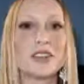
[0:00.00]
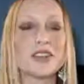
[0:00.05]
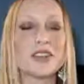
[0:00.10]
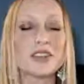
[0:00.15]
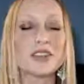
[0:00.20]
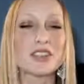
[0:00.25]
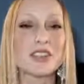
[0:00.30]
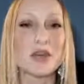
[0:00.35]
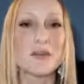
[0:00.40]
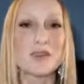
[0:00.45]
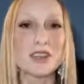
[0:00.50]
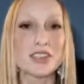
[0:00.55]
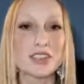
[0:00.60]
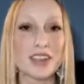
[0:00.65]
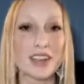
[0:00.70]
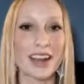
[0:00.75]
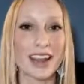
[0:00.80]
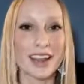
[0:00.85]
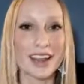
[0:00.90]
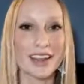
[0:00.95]
so much that I
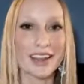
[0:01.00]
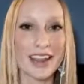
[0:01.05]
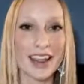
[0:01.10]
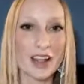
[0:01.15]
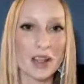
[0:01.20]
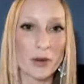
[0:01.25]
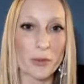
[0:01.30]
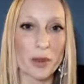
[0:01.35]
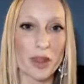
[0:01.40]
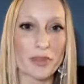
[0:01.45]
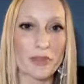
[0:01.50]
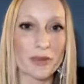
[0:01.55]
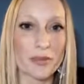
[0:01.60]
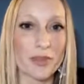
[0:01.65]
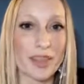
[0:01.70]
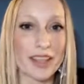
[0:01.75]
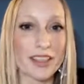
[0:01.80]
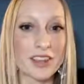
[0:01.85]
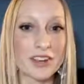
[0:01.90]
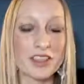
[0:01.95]
can take away from that.
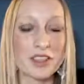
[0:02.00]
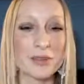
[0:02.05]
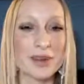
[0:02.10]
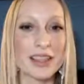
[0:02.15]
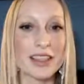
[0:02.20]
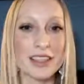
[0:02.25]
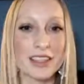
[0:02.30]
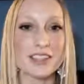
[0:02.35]
There's so many things that you're